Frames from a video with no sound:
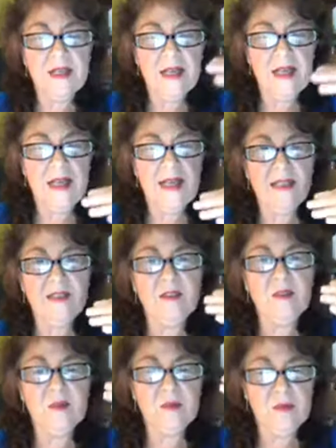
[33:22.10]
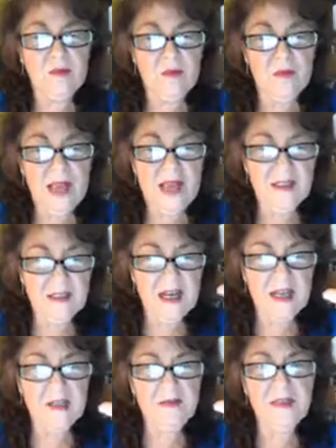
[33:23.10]
And that
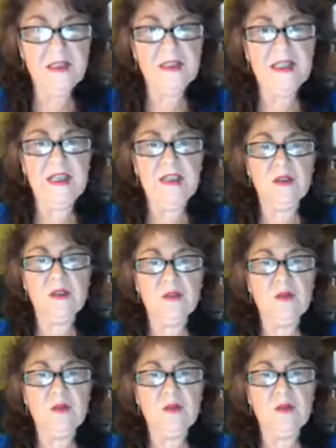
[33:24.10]
kind of entails